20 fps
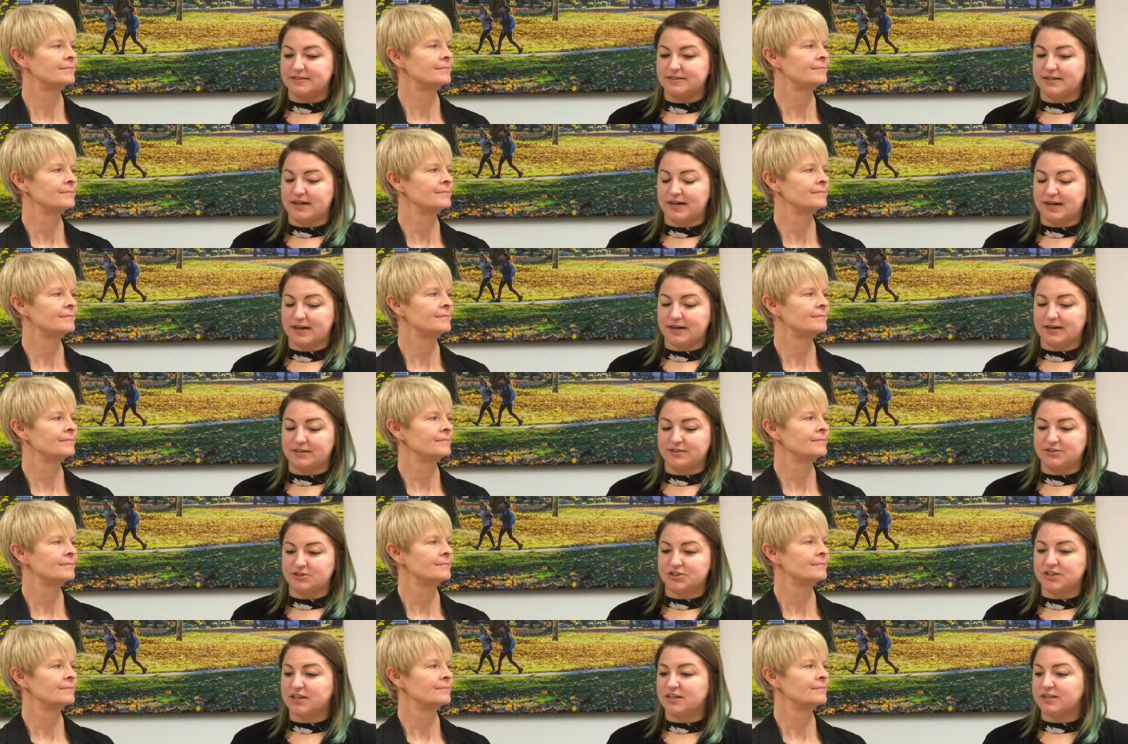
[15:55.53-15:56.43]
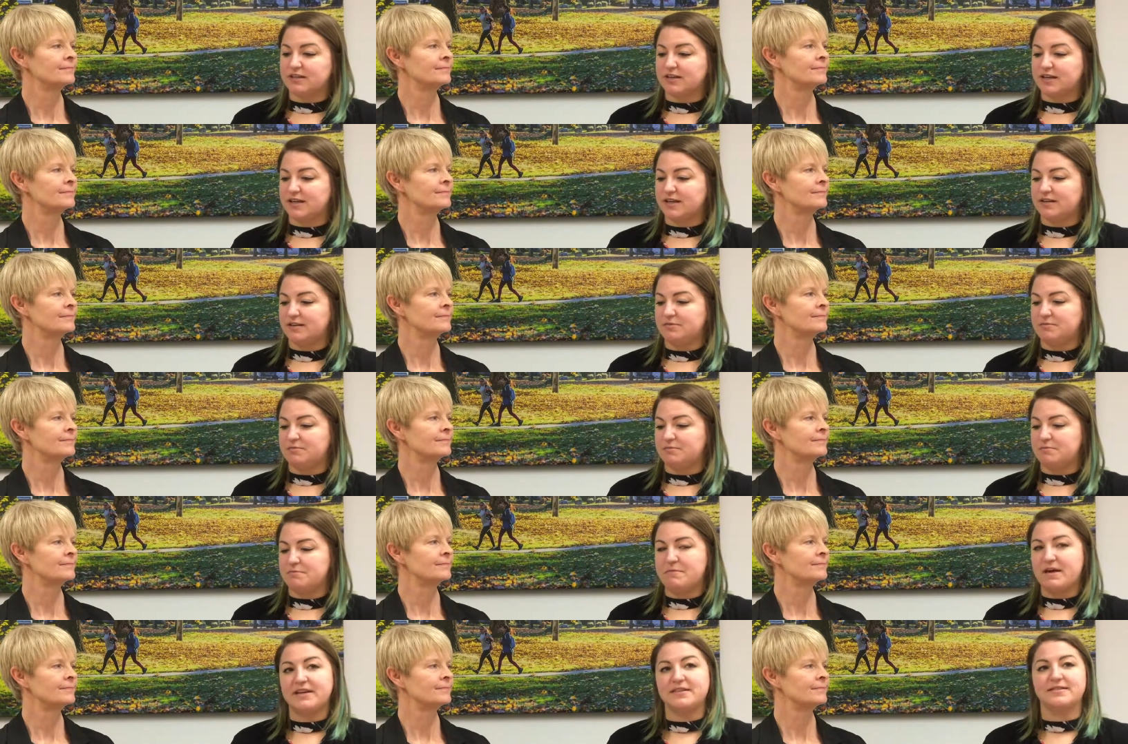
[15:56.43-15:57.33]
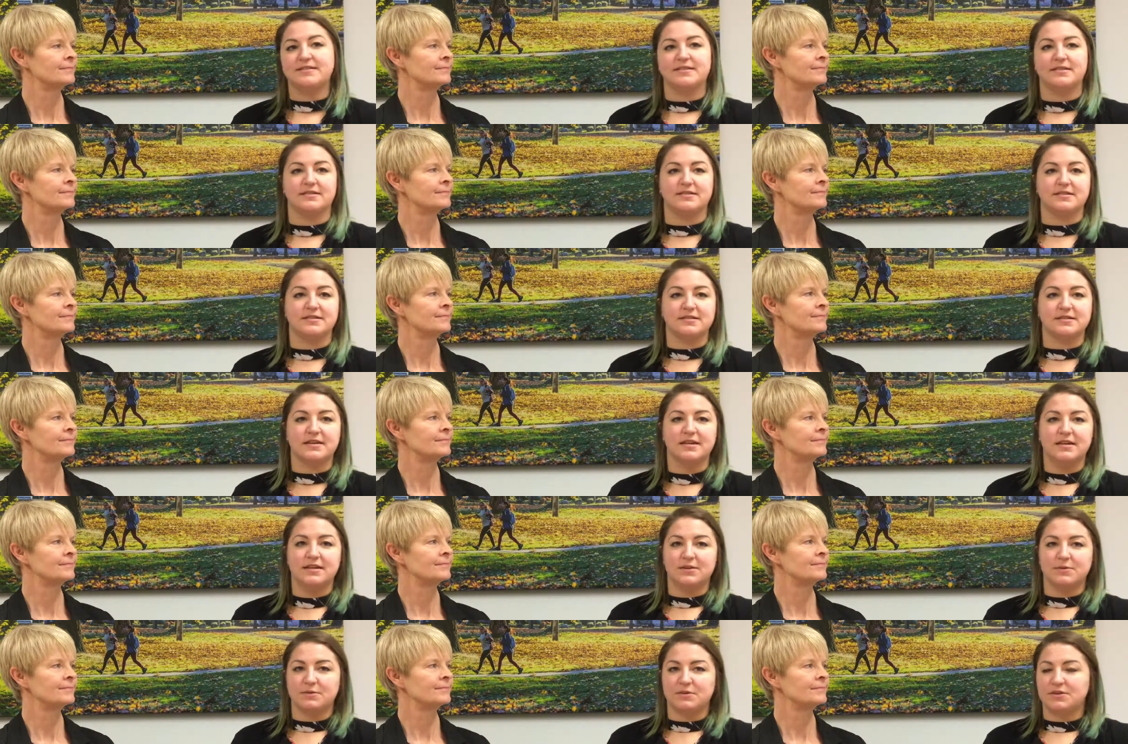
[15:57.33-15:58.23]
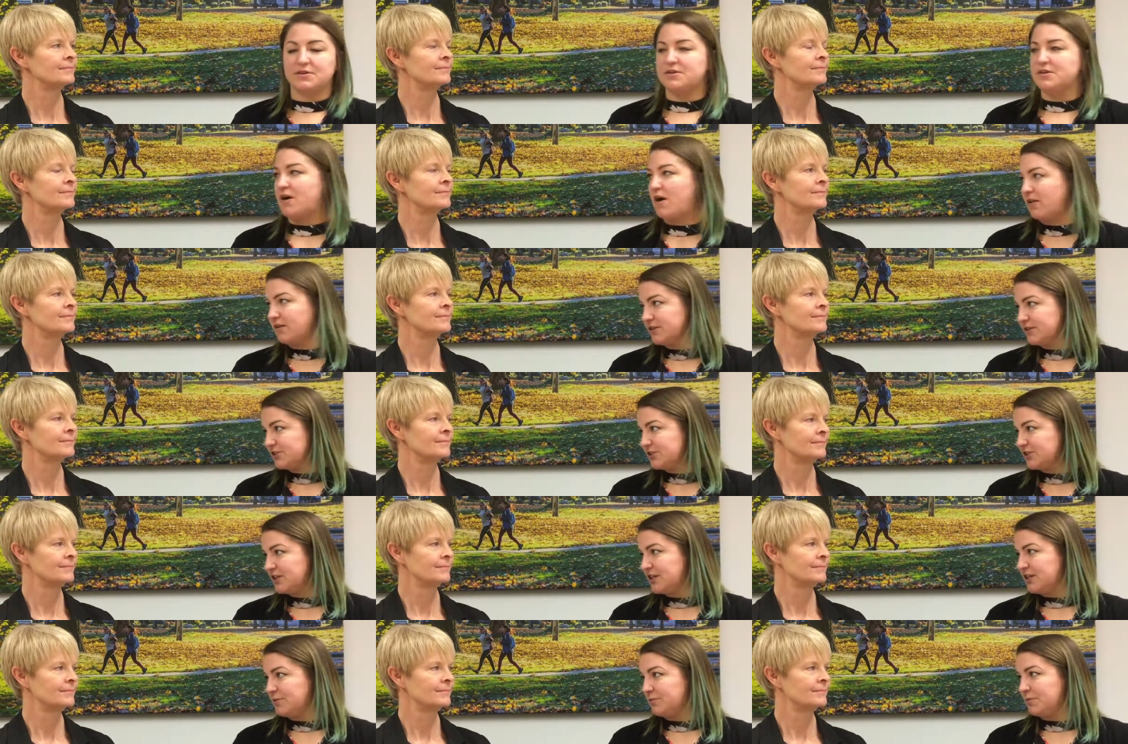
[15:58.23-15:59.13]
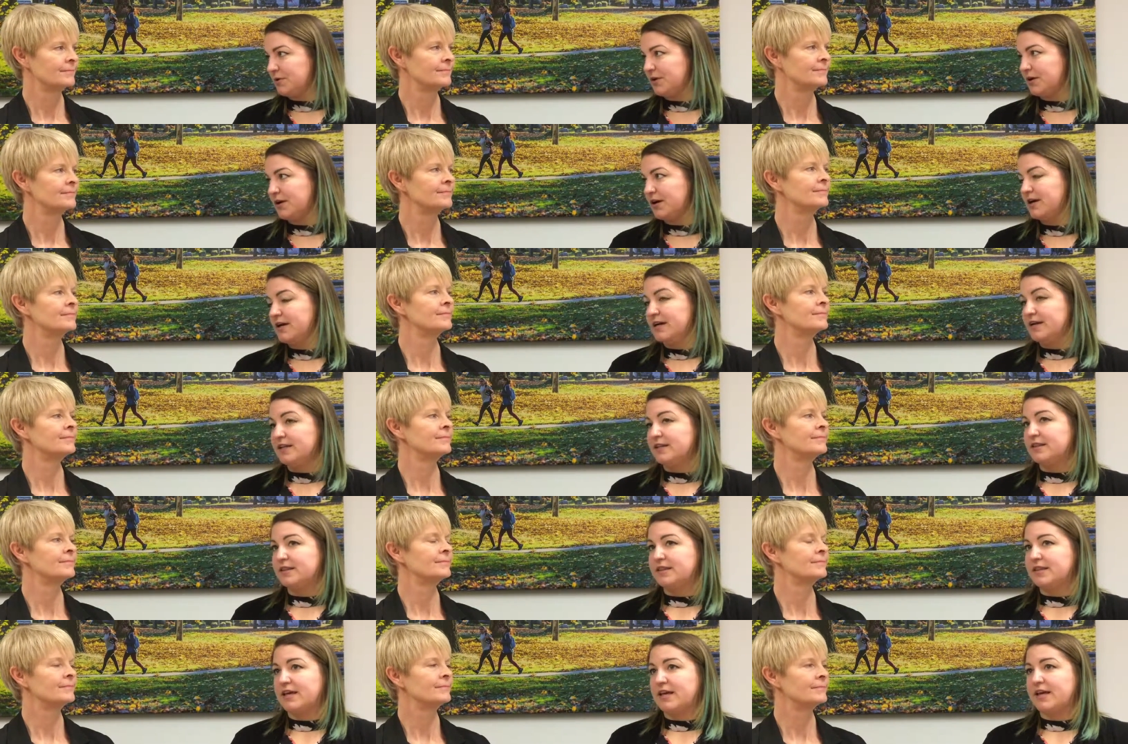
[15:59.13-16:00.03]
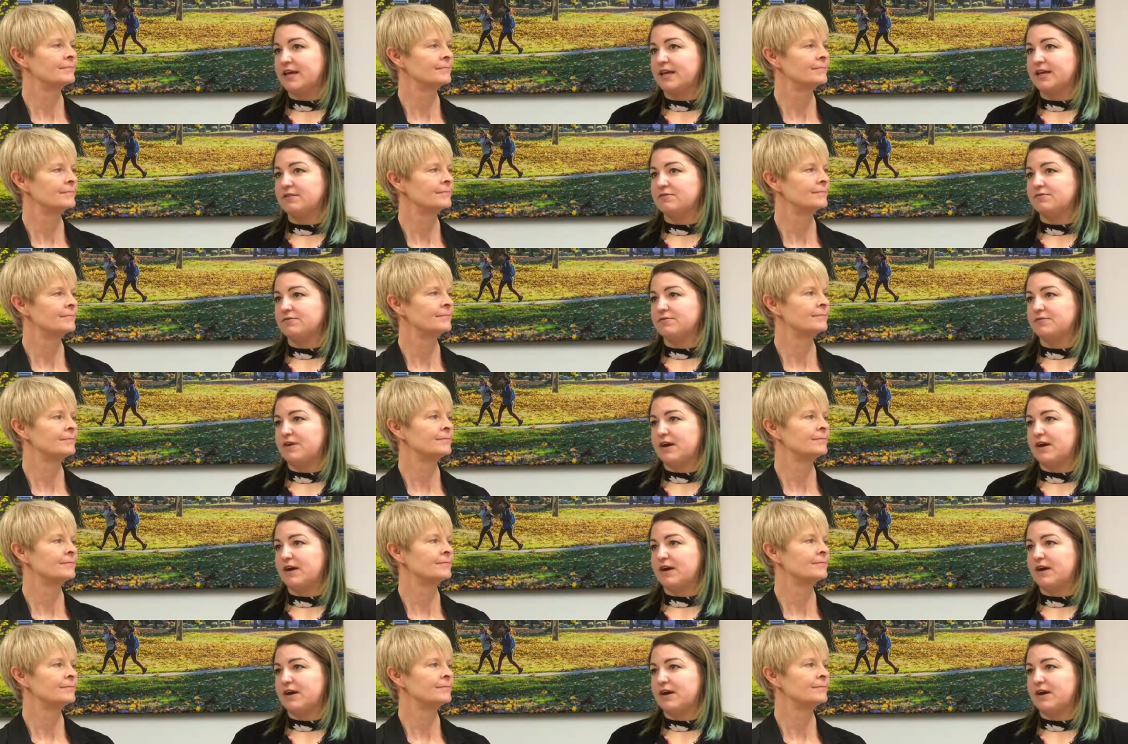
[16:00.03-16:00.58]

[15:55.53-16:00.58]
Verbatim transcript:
Speaker 1: uh, uh, jigging and medicines with a knowledge keeper. They've